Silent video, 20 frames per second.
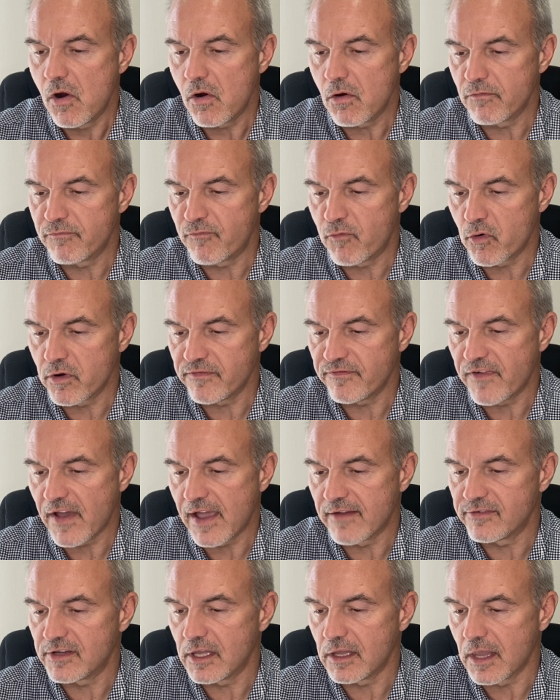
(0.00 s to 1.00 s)
or
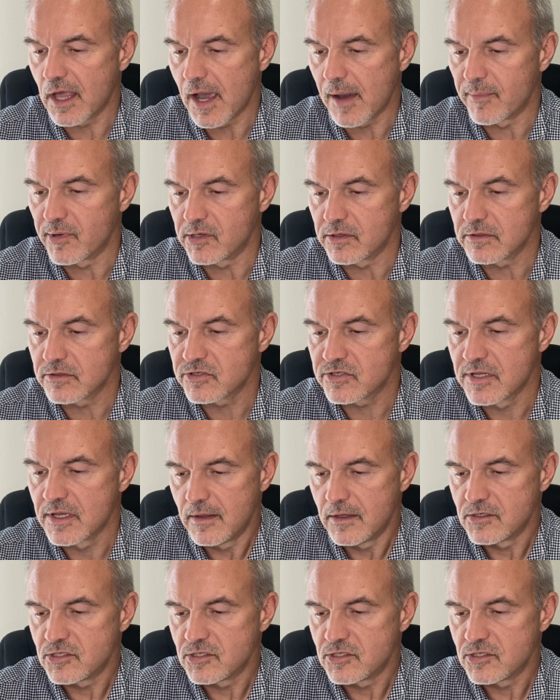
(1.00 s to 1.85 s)
45 kilometers